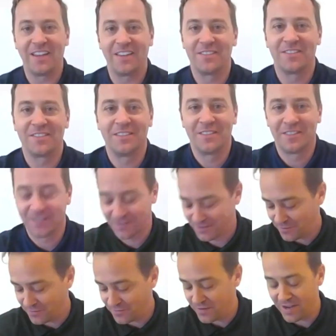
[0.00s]
Thanks,
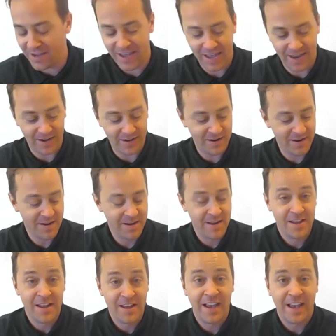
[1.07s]
Sophia. And
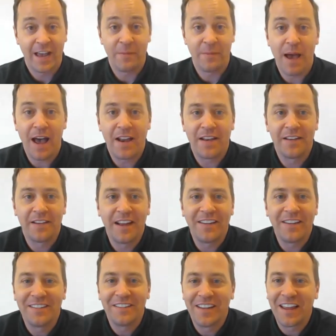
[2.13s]
Pat,
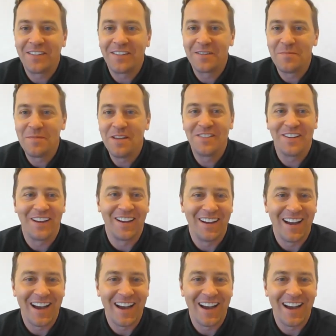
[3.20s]
nice to meet you.